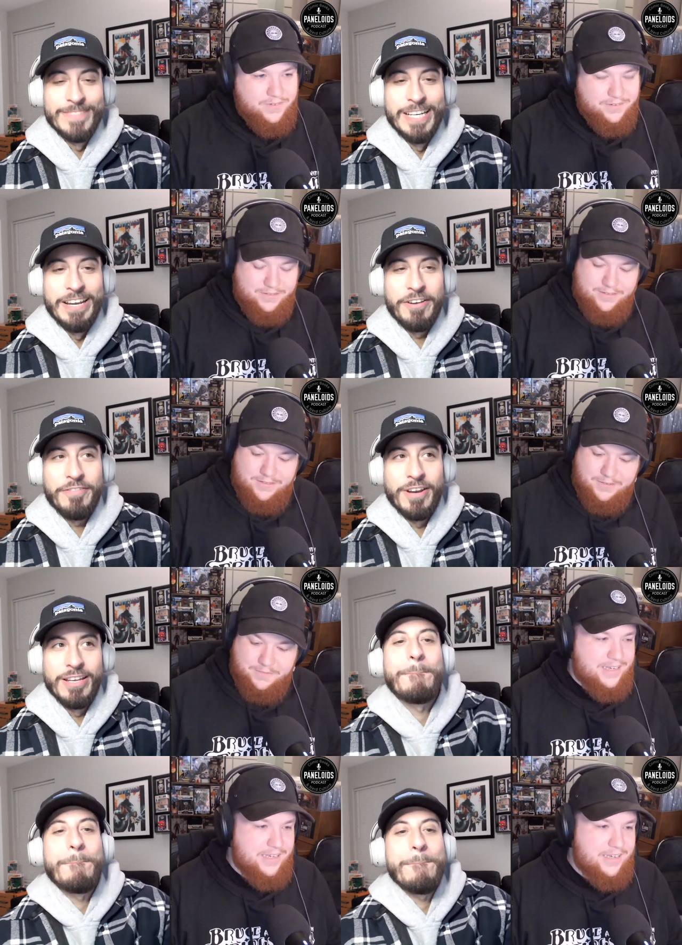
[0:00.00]
Speaker 1: Yeah, air
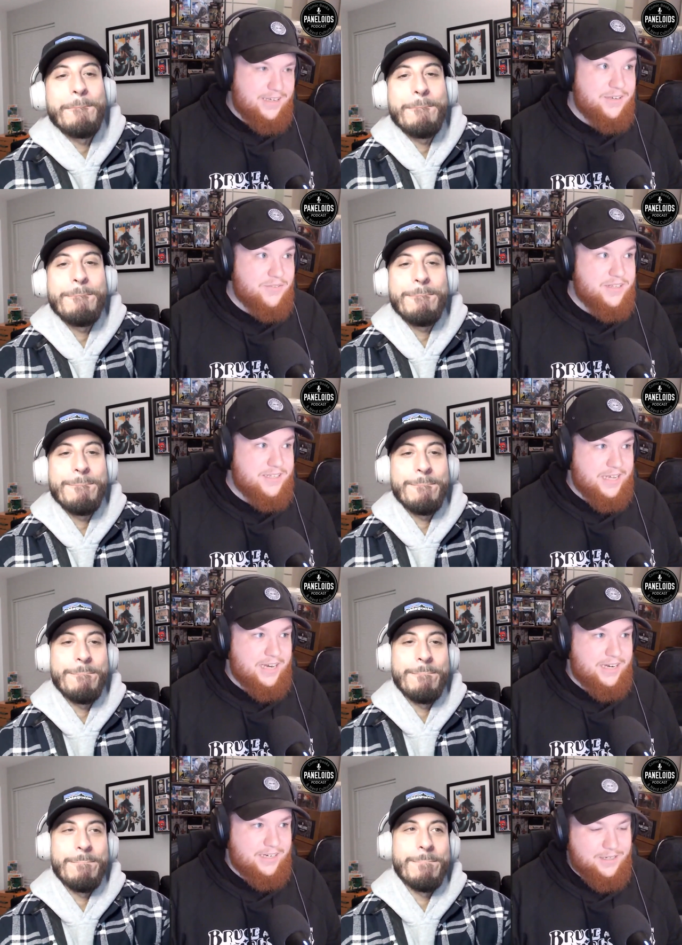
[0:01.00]
fried. He even
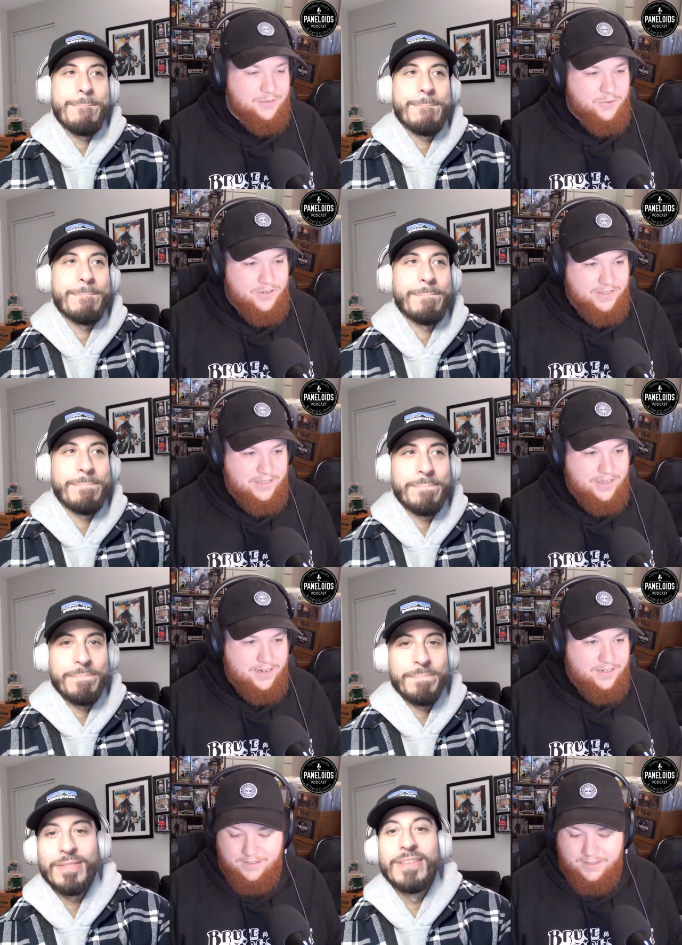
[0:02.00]
said he needed water at the
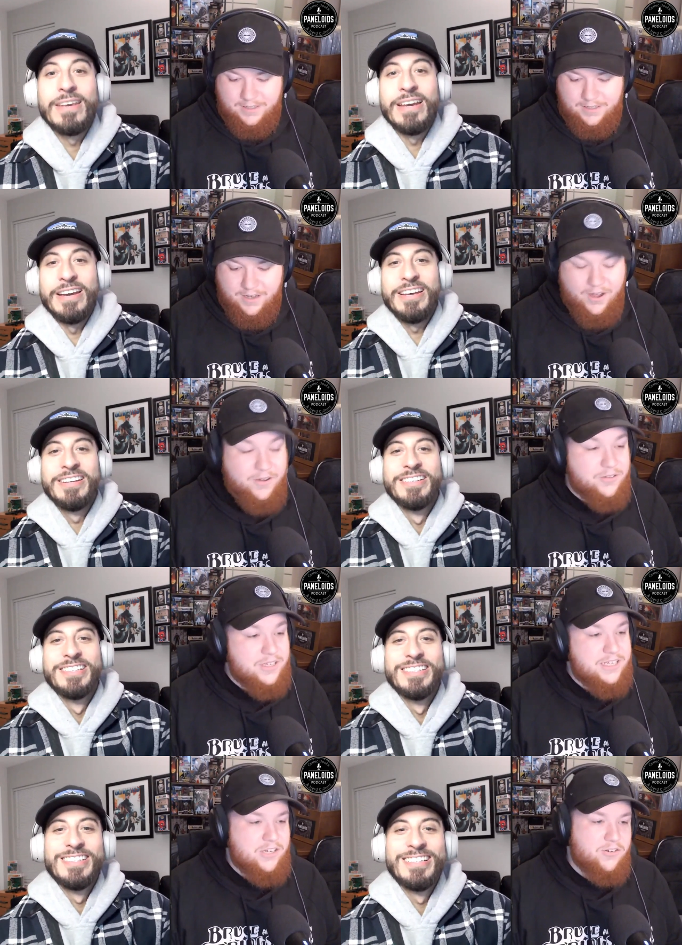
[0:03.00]
end. Yeah. Oh,
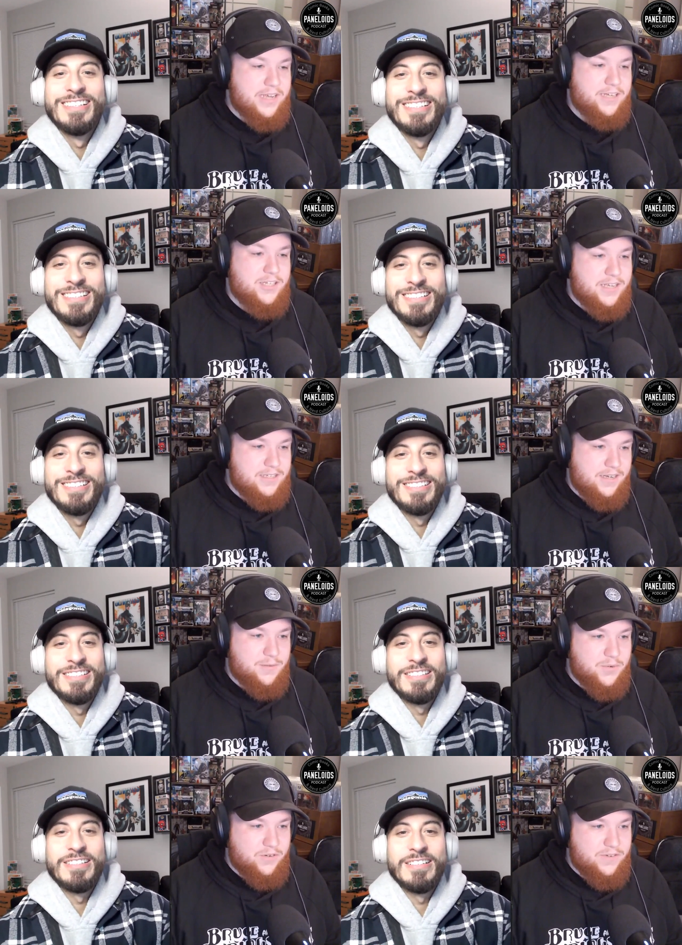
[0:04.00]
did you catch that he said
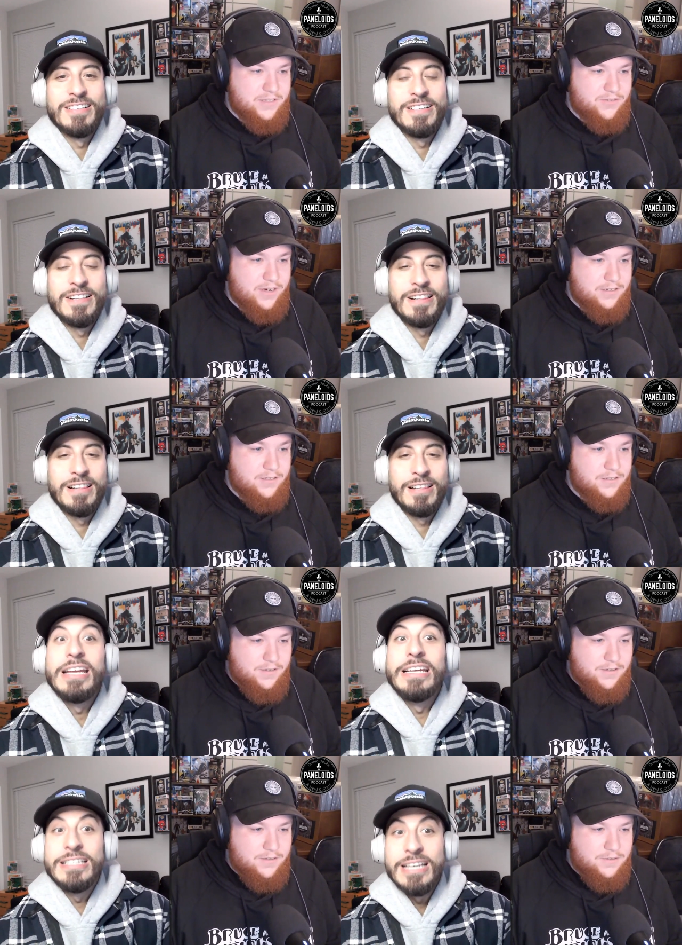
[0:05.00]
Imperius Rex?
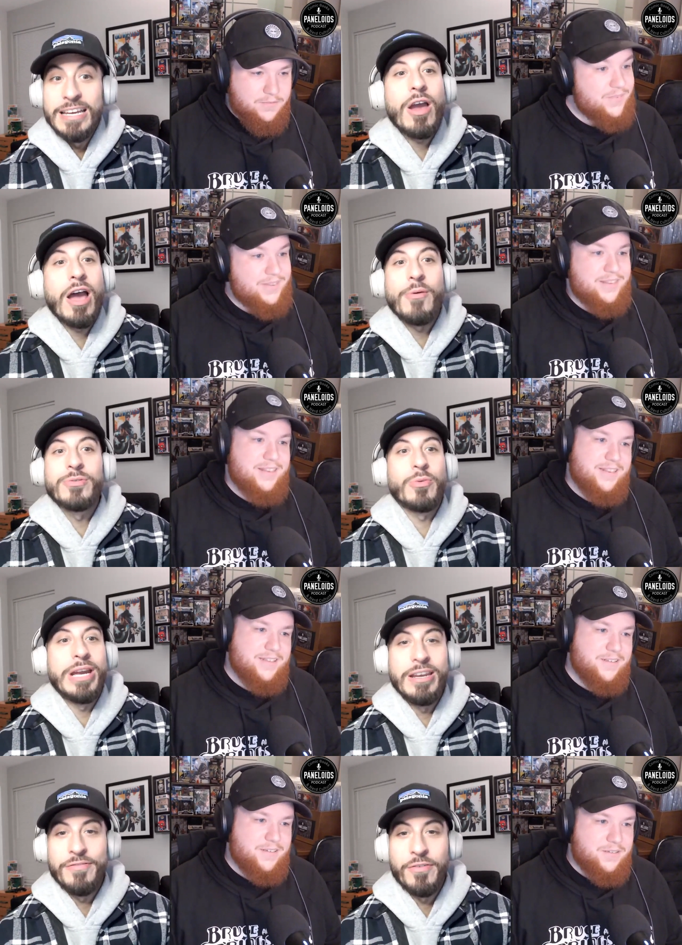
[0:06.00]
Speaker 2: He did. I was
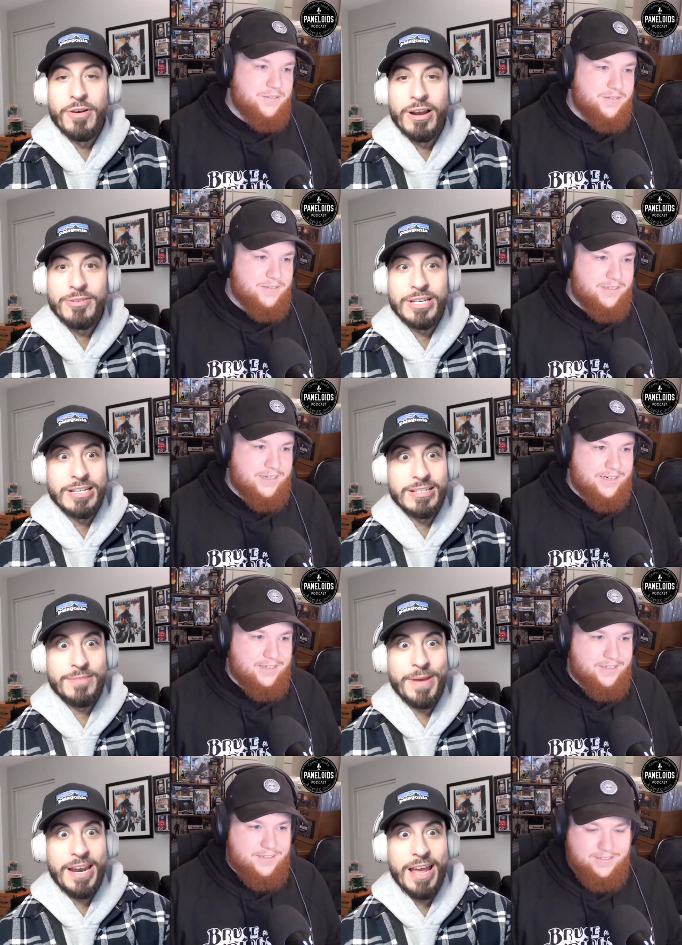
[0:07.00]
waiting for it. I was like, is yeah. this
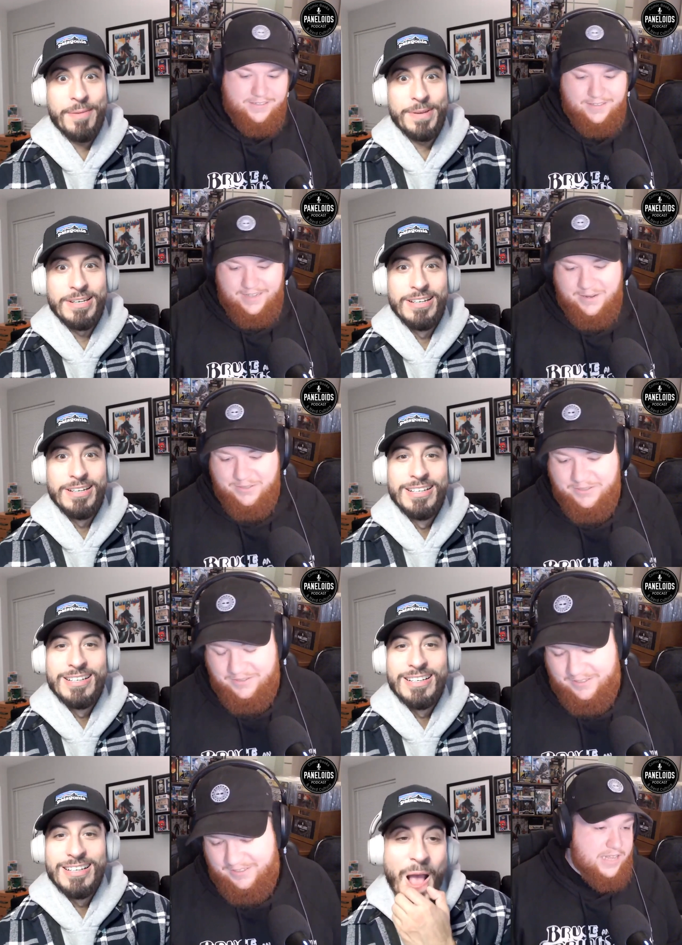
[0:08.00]
about to happen? That was
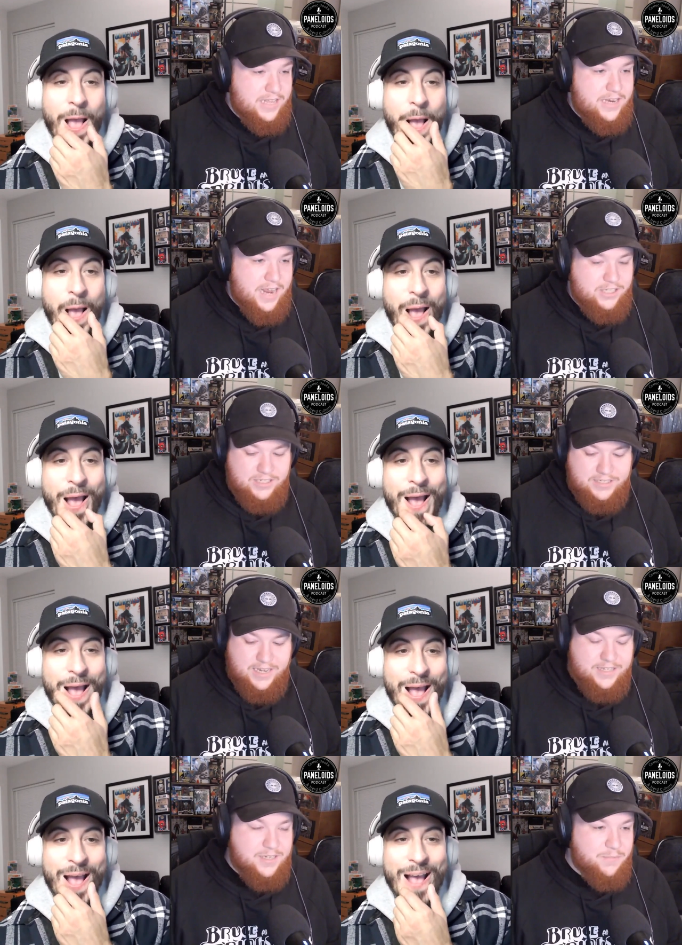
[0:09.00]
cool. They
Speaker 1: didn't actually
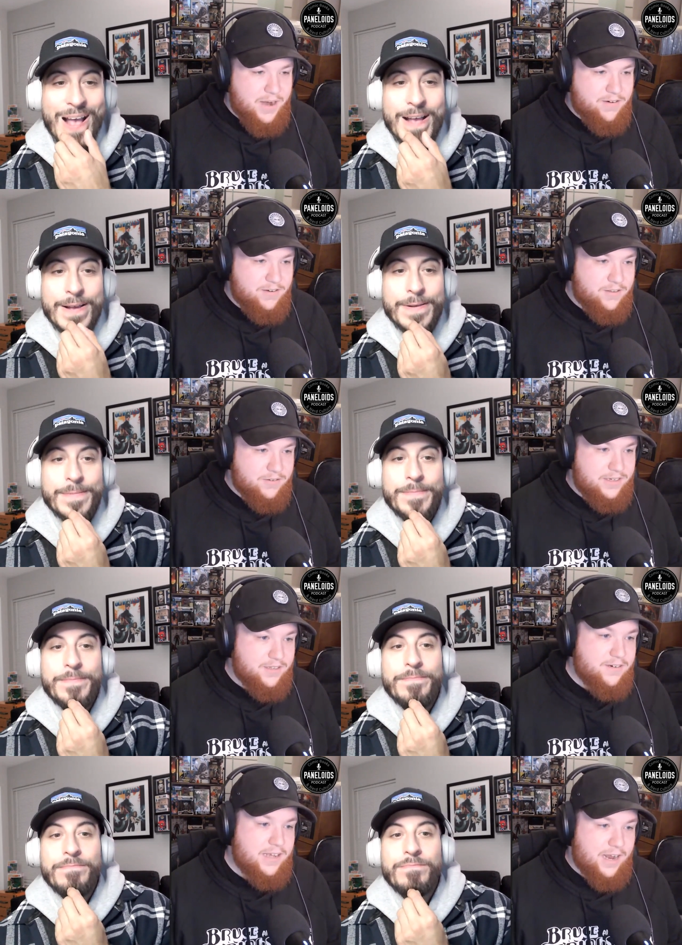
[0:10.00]
say Submariner though
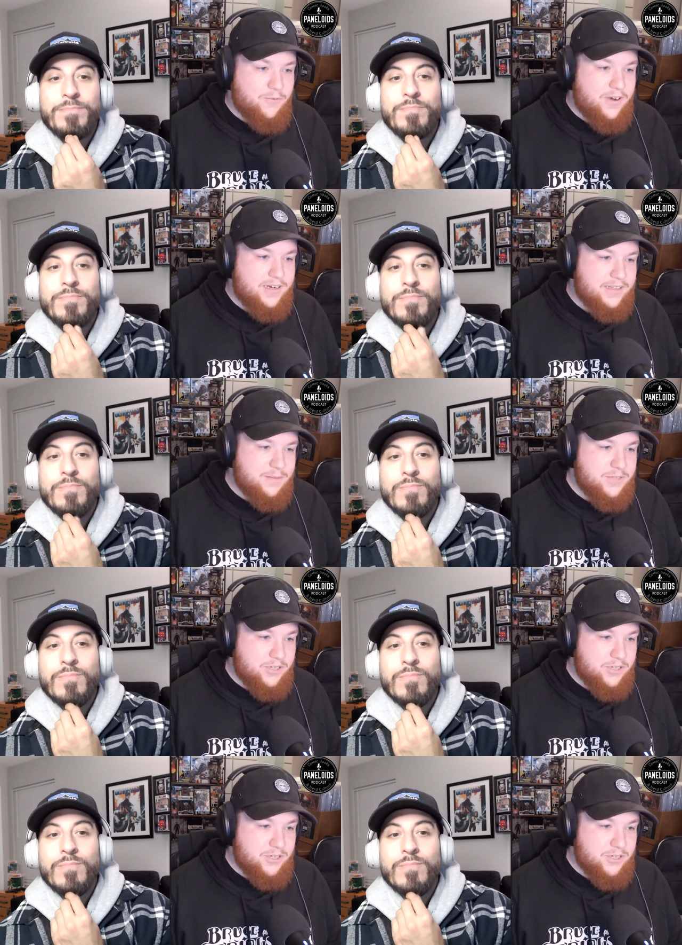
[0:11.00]
either. Like I wanted them